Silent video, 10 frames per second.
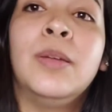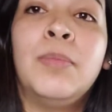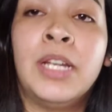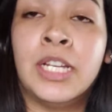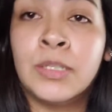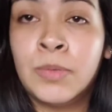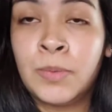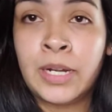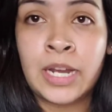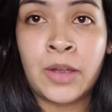My husband
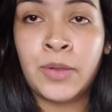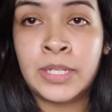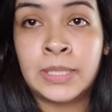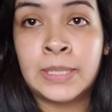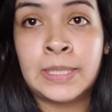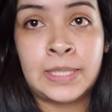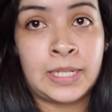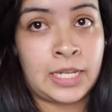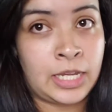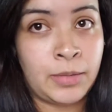right now is
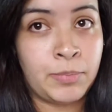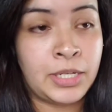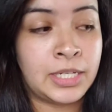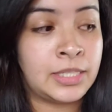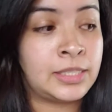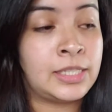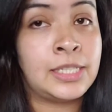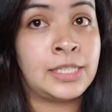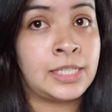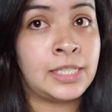asleep because
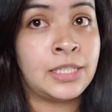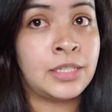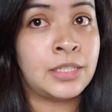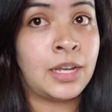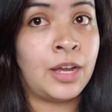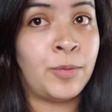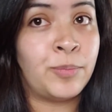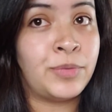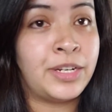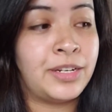this is
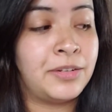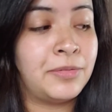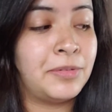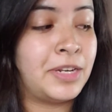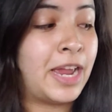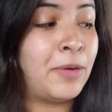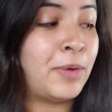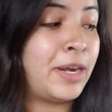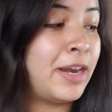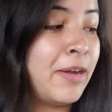night
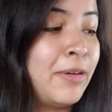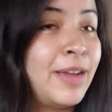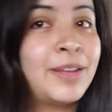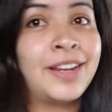right now.